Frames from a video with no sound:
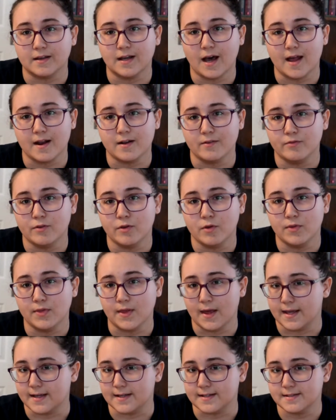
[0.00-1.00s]
got a few
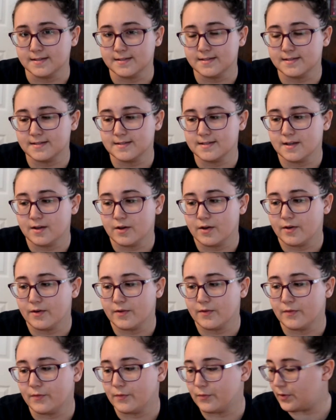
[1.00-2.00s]
things
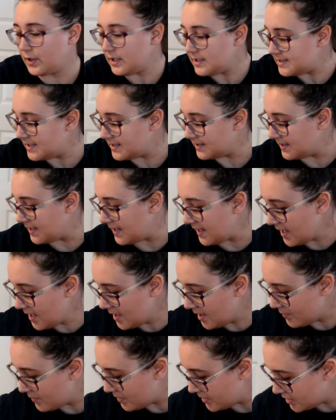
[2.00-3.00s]
recently
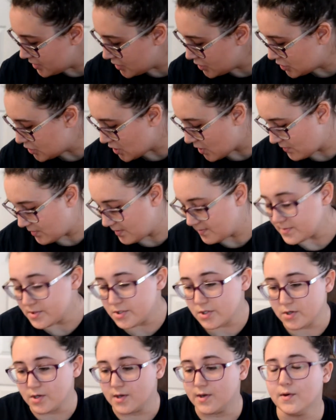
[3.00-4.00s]
and I wanted to show them
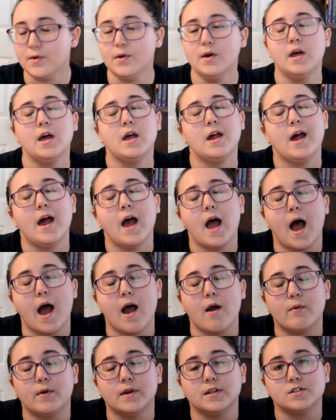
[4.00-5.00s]
to you.
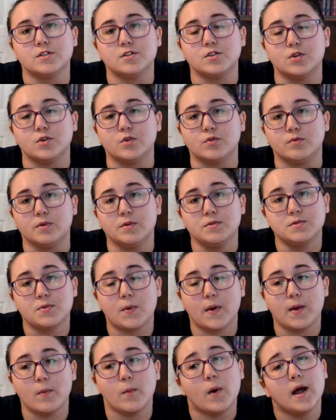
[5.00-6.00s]
I went to Rue
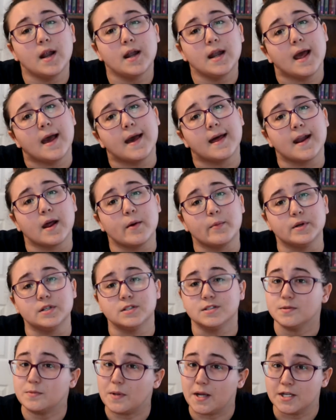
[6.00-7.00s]
21 and I
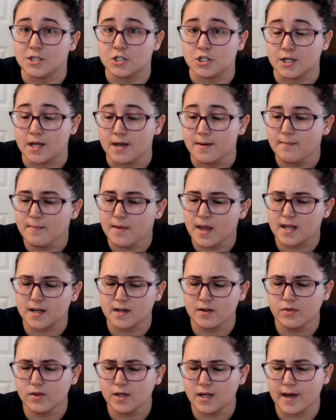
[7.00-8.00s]
went to H&M and
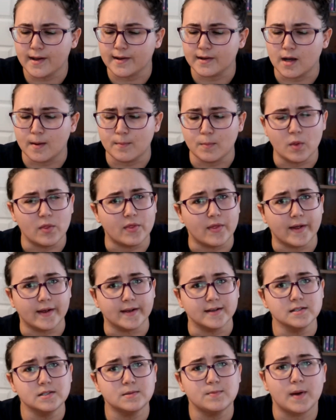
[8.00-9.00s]
I only got a couple
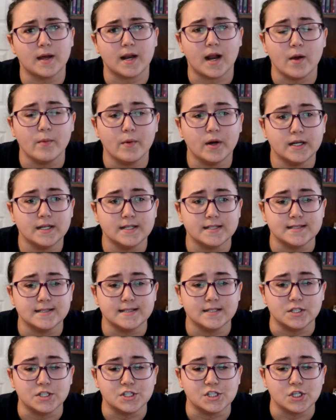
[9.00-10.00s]
things, but I wanted to
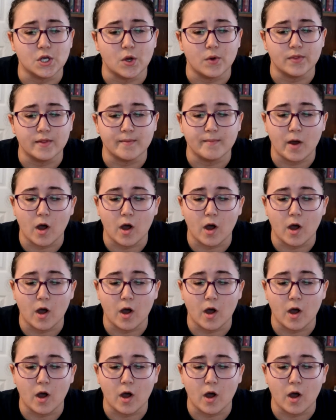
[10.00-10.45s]
still show them